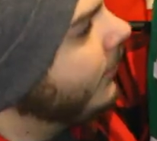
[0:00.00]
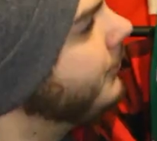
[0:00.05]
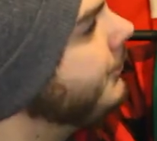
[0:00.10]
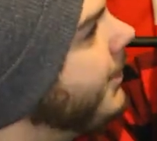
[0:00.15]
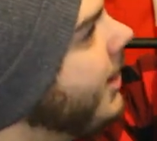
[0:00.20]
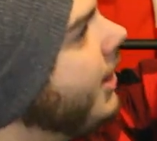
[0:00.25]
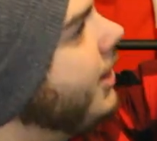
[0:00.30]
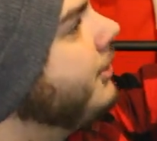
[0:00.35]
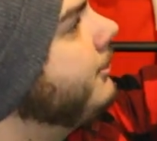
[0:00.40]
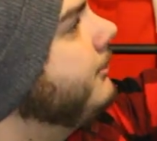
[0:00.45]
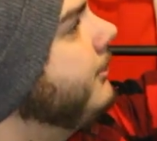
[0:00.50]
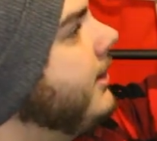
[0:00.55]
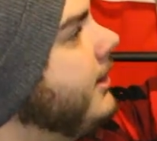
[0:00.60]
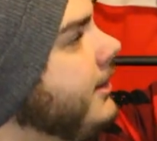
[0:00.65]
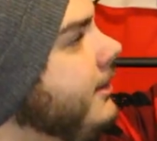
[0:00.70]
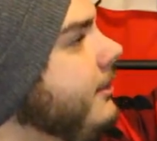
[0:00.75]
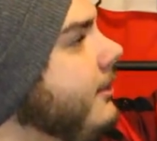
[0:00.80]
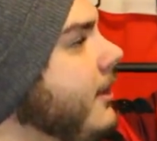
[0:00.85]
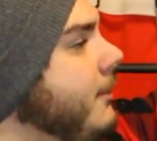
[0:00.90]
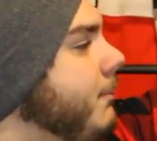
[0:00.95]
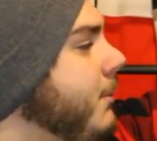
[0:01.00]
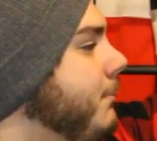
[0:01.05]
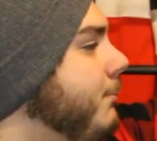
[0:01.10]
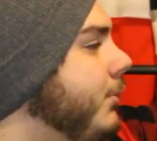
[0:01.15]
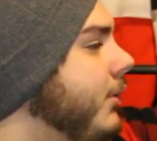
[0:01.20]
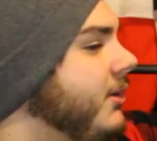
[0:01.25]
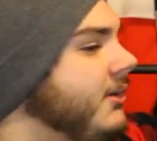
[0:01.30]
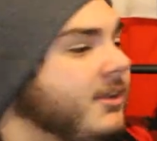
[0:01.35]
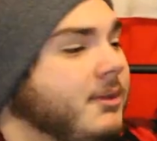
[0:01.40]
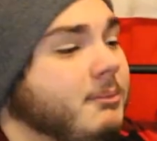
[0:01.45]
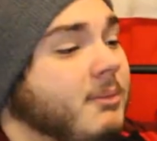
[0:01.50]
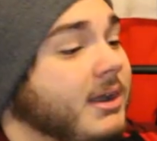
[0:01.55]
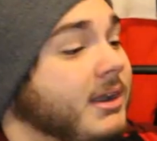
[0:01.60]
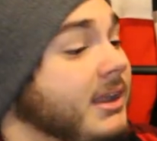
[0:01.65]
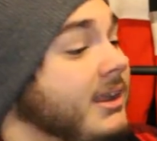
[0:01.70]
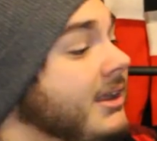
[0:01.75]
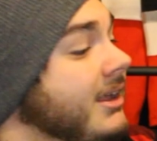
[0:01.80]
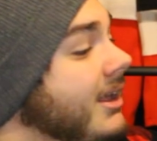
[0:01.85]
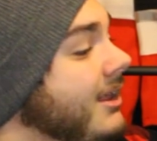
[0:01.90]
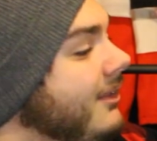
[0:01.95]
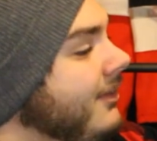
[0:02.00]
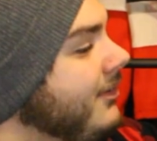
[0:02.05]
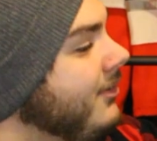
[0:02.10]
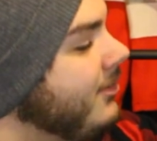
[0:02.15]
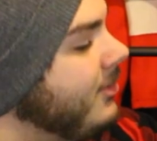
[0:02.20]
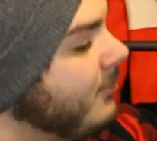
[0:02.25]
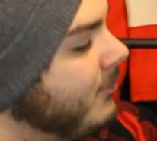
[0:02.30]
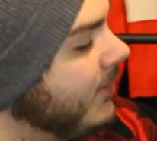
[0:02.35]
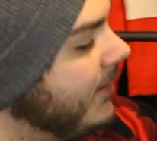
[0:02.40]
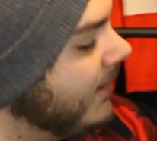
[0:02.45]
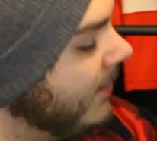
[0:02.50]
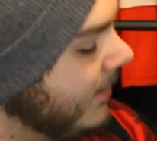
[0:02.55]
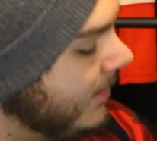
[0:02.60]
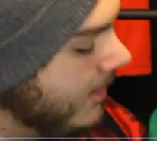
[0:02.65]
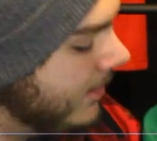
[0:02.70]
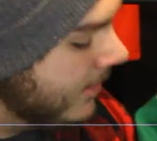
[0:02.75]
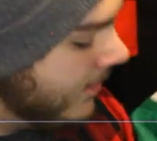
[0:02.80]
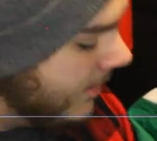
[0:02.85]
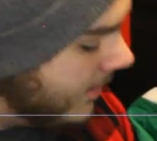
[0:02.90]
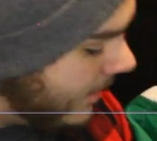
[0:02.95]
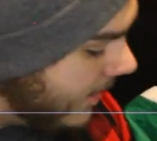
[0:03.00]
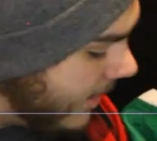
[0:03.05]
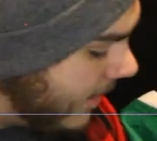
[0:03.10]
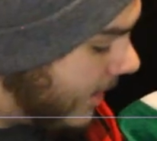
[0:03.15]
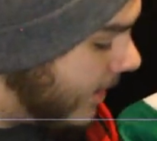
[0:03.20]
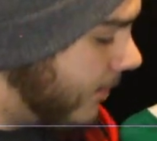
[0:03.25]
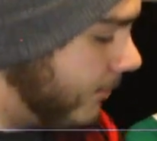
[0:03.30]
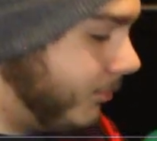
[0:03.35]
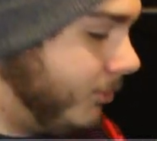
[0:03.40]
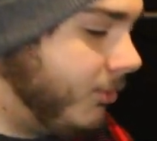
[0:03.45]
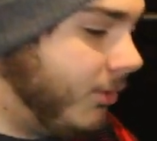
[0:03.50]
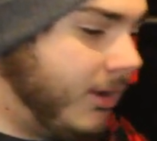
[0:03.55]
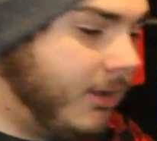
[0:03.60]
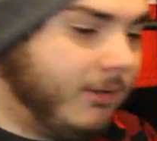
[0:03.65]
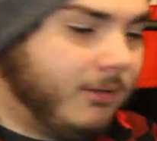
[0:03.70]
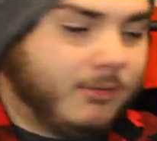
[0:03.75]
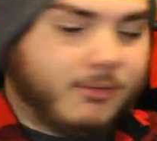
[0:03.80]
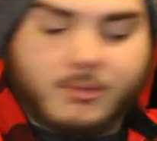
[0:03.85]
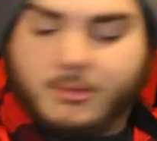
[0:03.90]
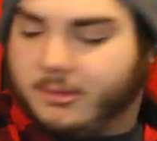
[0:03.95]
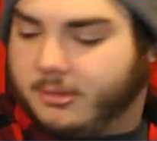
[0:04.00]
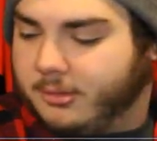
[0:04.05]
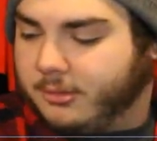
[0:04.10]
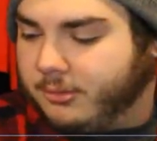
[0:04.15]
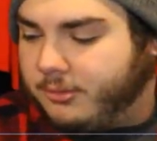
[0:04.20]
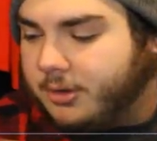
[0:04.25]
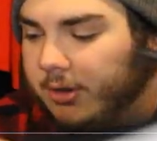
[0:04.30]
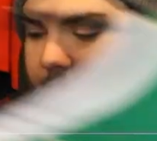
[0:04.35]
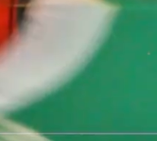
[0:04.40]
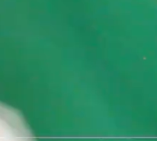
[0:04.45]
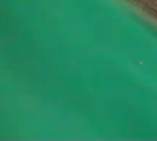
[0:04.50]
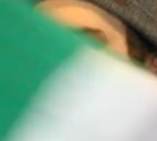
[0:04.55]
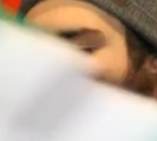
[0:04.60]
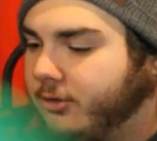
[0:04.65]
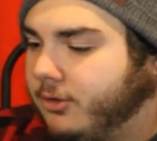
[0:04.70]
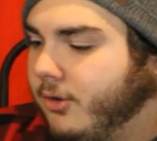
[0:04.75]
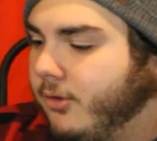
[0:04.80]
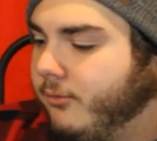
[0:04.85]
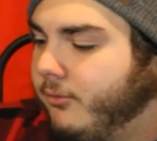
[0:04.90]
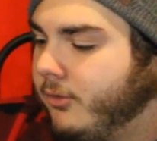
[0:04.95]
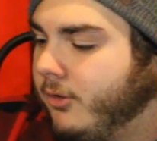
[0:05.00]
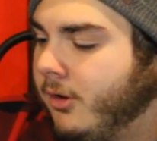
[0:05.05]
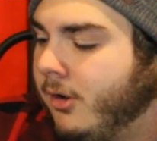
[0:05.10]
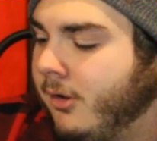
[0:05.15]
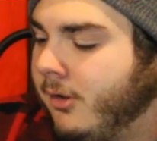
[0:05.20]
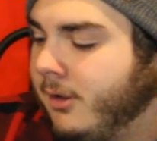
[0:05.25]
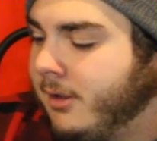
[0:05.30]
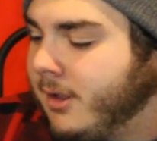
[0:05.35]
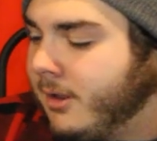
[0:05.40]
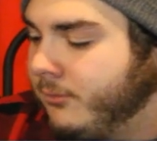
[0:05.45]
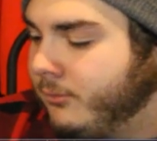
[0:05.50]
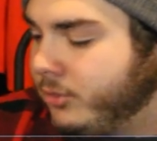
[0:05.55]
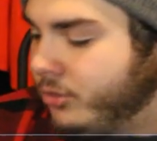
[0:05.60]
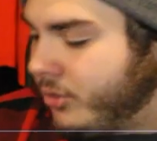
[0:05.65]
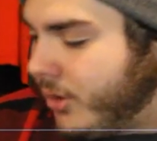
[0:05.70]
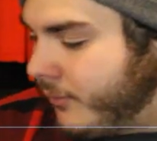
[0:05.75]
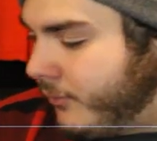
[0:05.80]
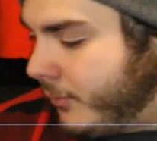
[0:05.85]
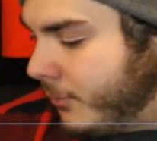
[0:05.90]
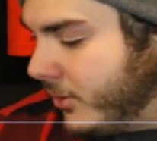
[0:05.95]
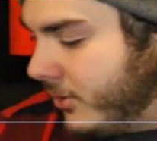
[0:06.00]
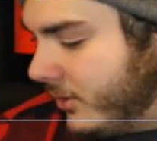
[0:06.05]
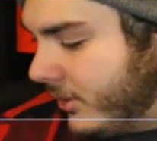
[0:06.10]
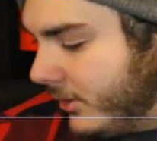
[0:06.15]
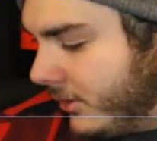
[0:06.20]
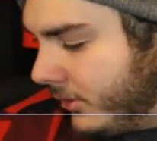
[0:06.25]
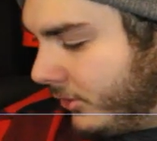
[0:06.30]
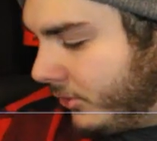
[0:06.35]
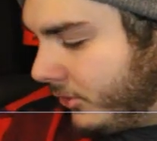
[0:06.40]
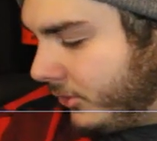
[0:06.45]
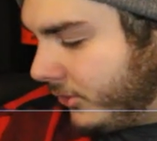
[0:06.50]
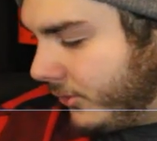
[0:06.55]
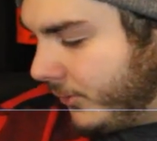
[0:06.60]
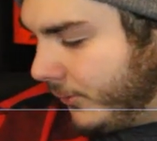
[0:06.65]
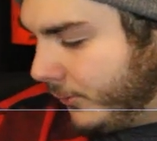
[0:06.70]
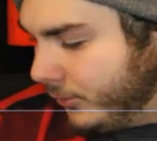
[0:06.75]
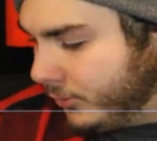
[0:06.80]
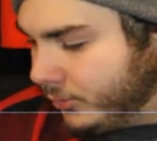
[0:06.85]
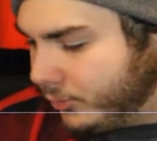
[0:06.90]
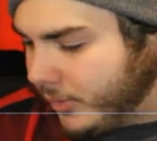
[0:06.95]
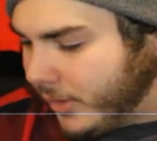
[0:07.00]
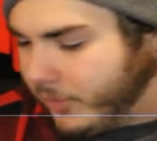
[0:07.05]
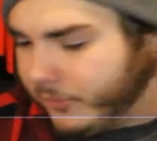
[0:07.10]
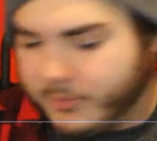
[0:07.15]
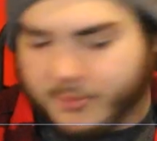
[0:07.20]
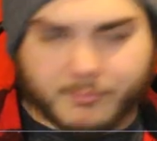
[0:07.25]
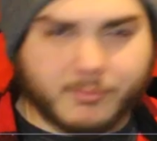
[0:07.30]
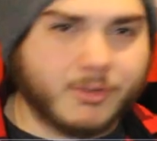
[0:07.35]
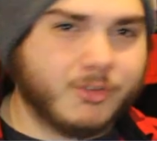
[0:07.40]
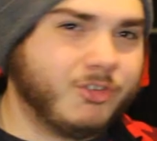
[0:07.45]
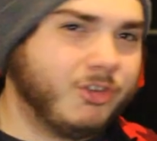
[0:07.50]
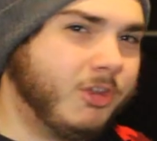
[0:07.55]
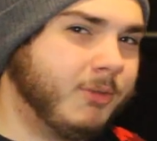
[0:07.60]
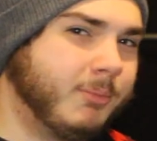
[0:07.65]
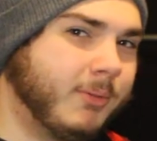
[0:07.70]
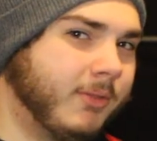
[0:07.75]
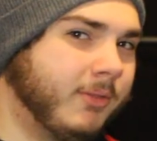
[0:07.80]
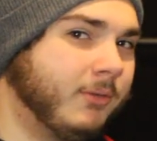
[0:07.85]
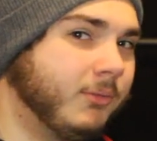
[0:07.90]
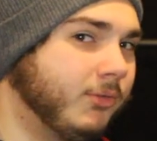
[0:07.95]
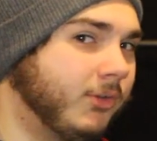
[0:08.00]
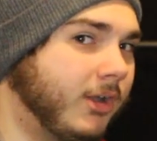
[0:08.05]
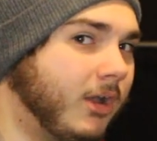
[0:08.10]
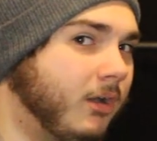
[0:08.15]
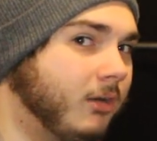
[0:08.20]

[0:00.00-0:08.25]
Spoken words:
on the bottom, they'd be printing money, at least to me. Great jersey overall. Again, straight from Adidas, so it was relatively cheap. I think it was like